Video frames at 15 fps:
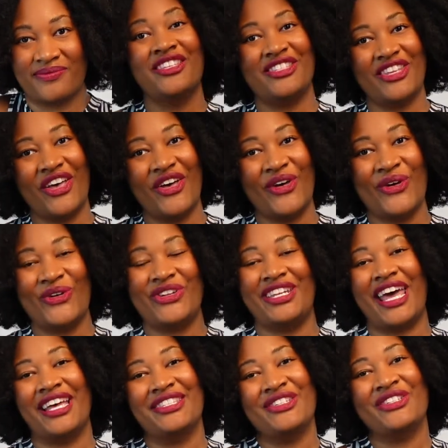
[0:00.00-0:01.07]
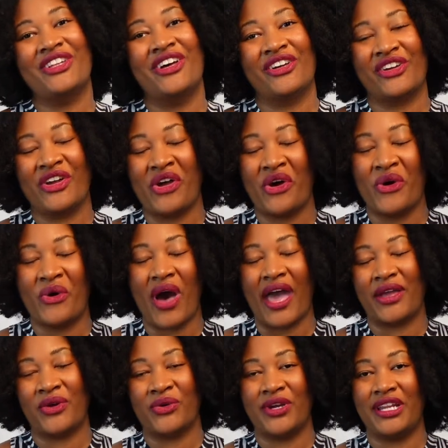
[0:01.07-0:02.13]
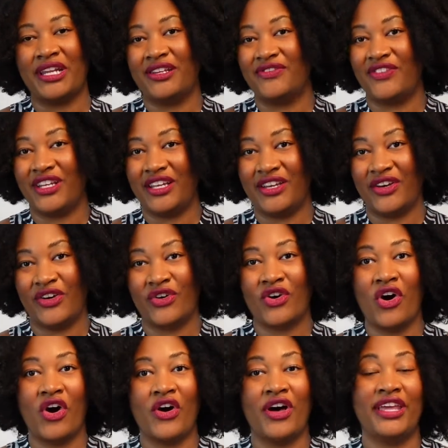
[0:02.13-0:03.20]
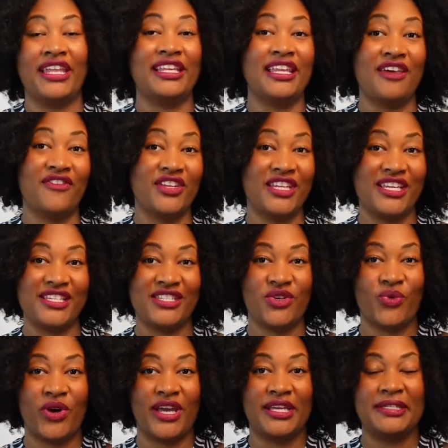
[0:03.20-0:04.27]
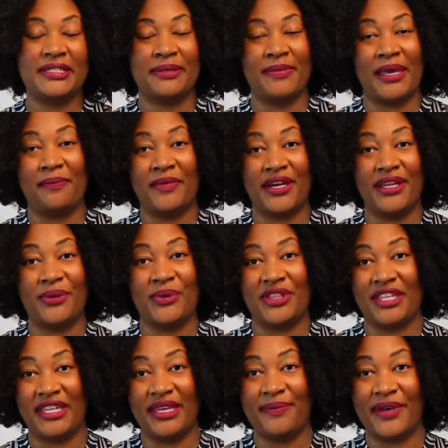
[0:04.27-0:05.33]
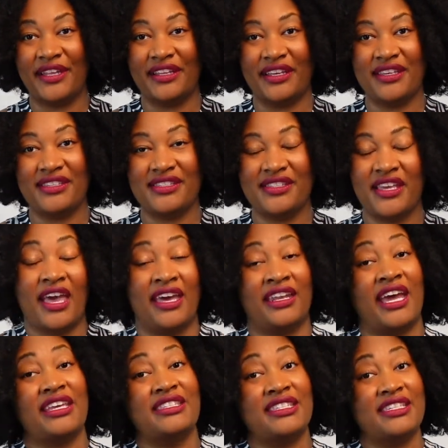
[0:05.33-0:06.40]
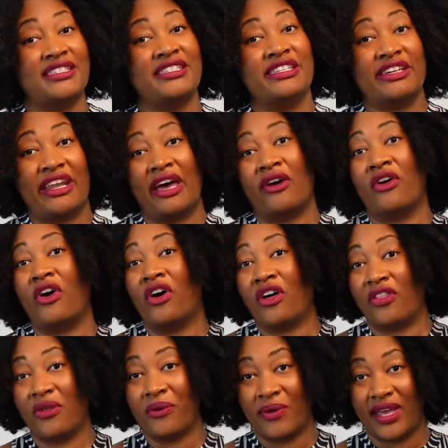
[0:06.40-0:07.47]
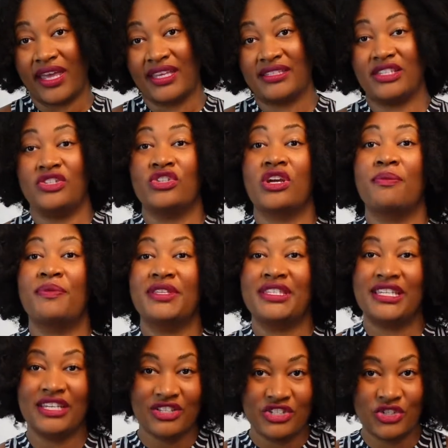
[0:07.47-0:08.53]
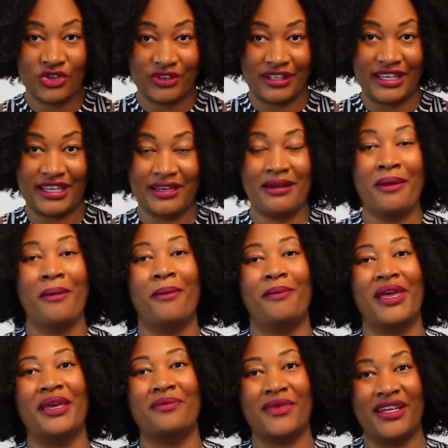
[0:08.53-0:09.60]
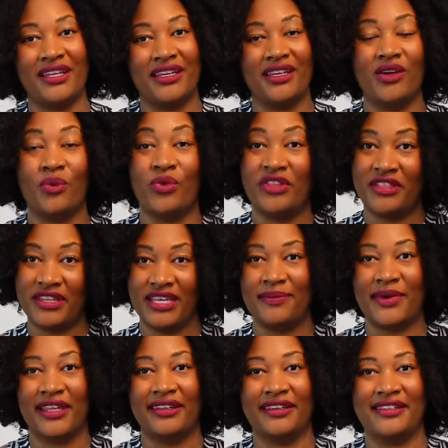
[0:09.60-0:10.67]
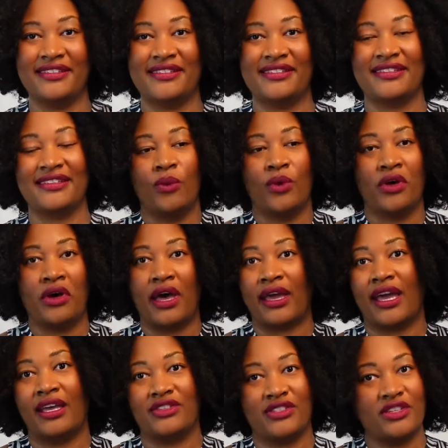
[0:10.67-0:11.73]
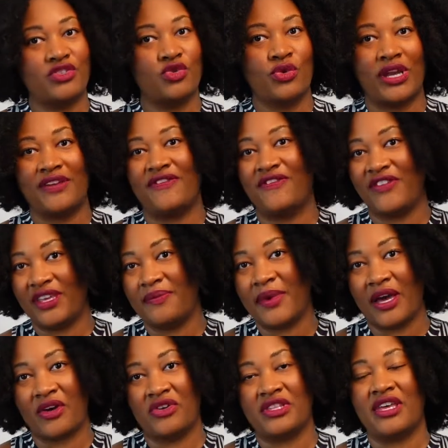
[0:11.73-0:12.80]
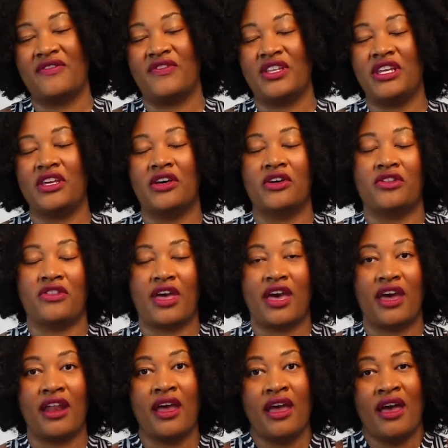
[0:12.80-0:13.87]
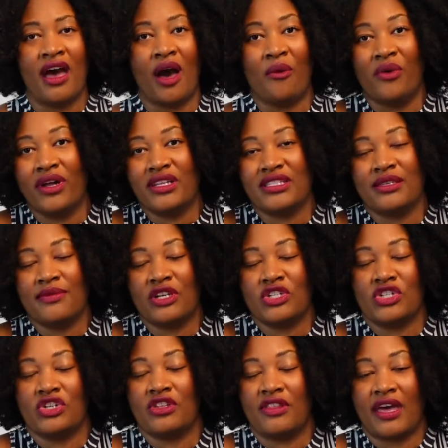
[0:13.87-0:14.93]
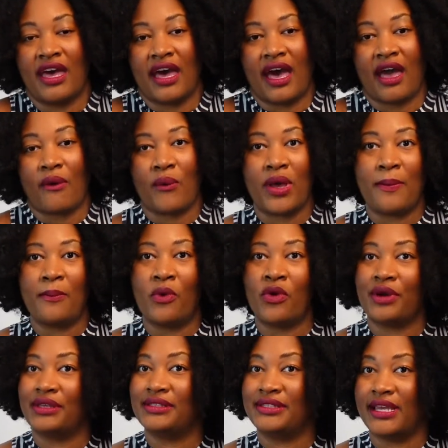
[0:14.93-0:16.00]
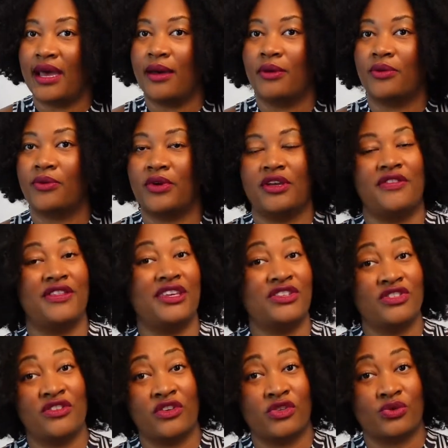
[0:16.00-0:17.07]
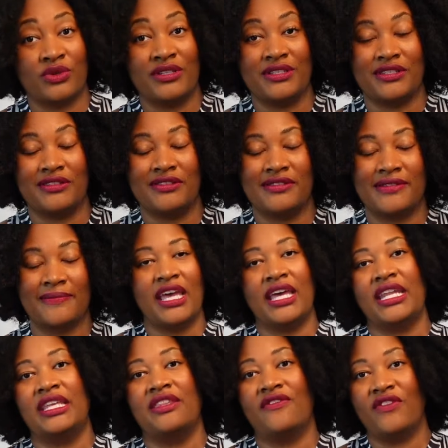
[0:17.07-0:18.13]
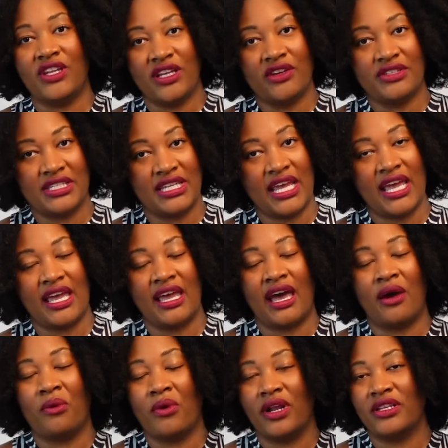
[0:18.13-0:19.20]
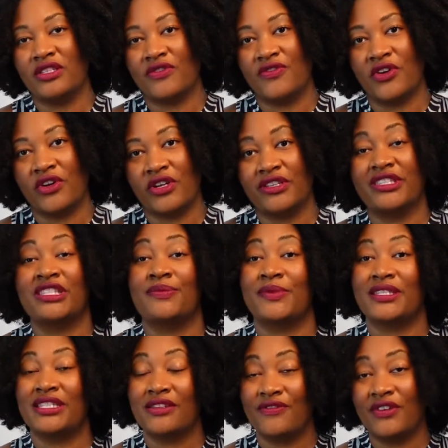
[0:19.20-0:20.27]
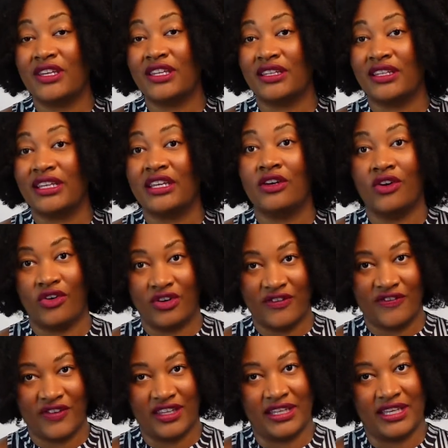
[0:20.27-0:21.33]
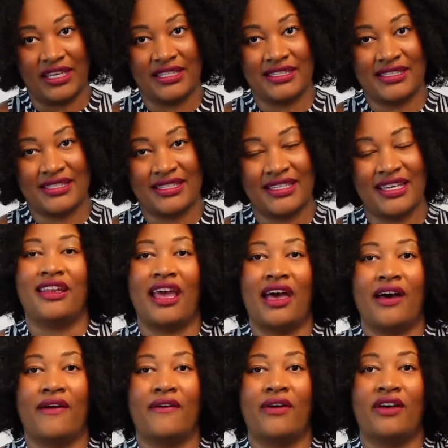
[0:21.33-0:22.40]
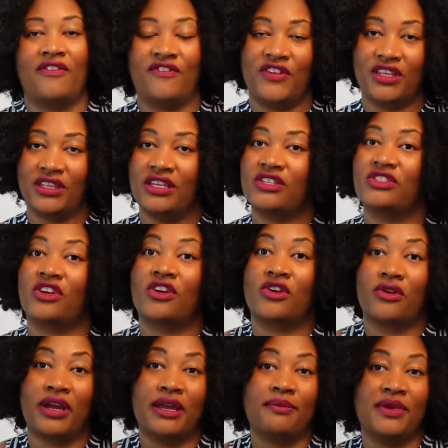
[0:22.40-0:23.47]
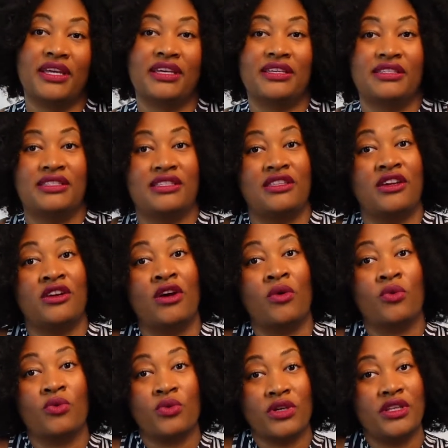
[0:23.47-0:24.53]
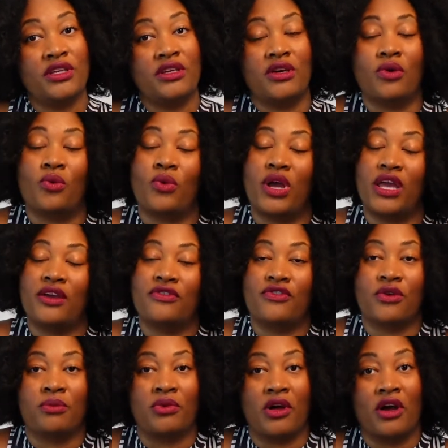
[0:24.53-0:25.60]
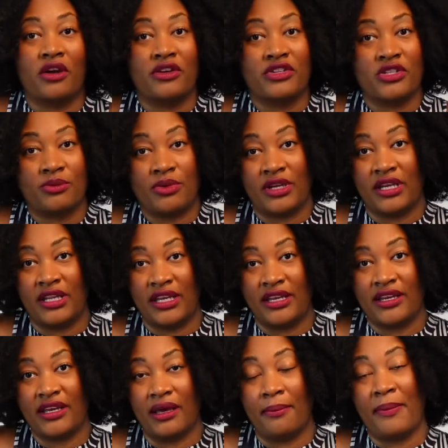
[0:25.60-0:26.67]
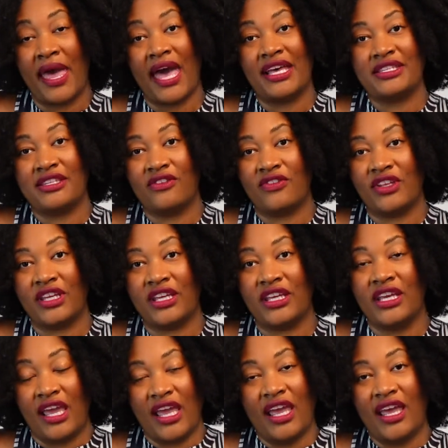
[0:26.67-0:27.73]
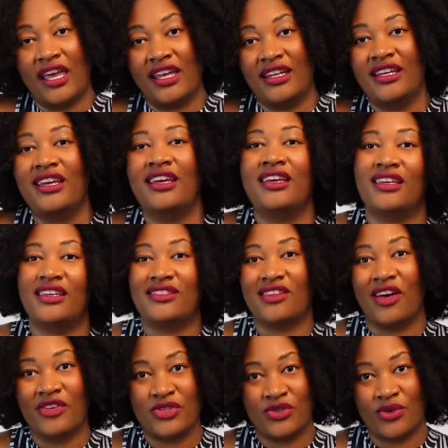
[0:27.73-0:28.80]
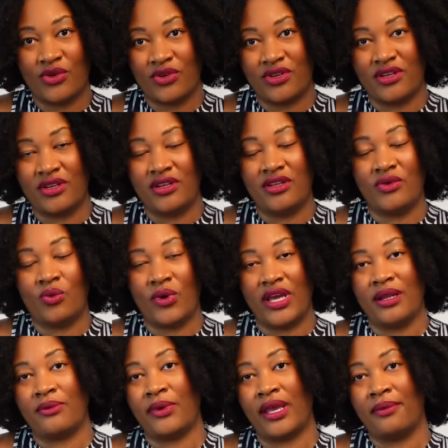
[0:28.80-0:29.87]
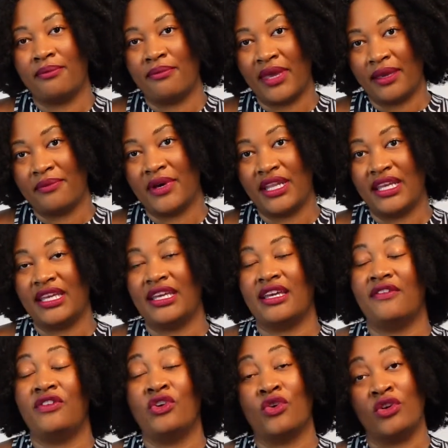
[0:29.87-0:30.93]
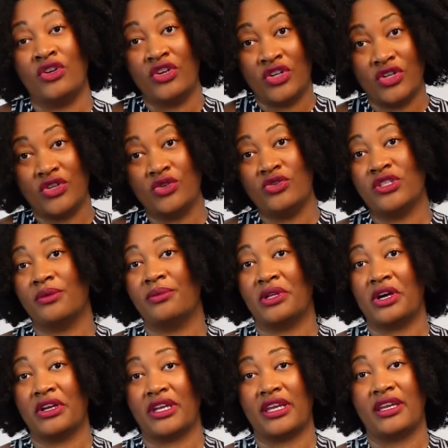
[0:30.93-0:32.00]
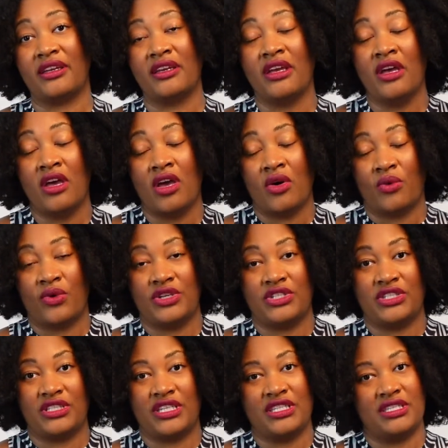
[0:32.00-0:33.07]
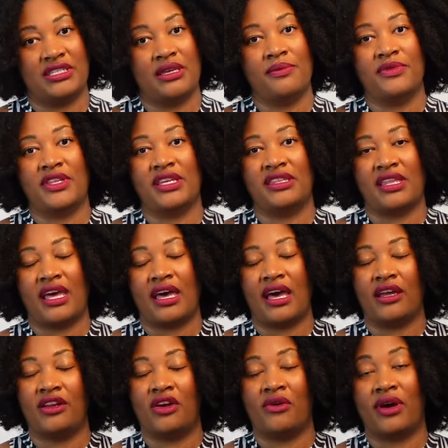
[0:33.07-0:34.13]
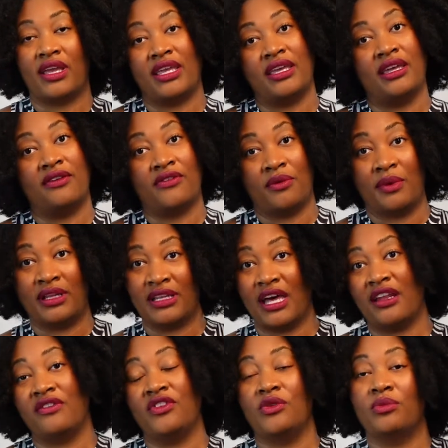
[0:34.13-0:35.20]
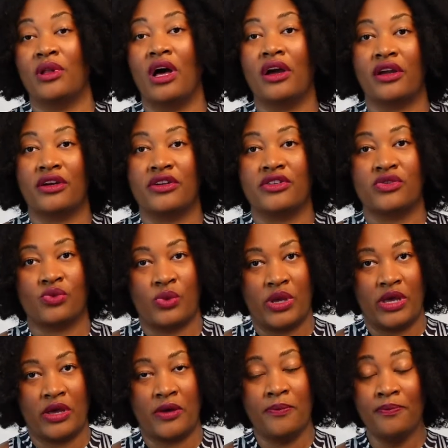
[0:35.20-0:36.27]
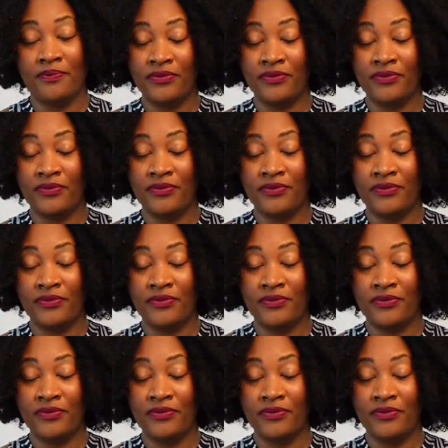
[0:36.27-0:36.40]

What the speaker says: So not too long ago, I created a video called 11 Easy Ways to Make Money with an Email List. And I detailed out all the ways that you can potentially make money with an email list. Well, I got such great feedback on that video that I wanted to make sure that I went more in depth with each of those reasons. And in the video today, I wanted to focus specifically on affiliates. Now, affiliates are great because they're a really good way for bloggers to bring in income passively. And it's also a good way to make money if you're new to blogging, which is something that I know I get from a lot of new bloggers. Well,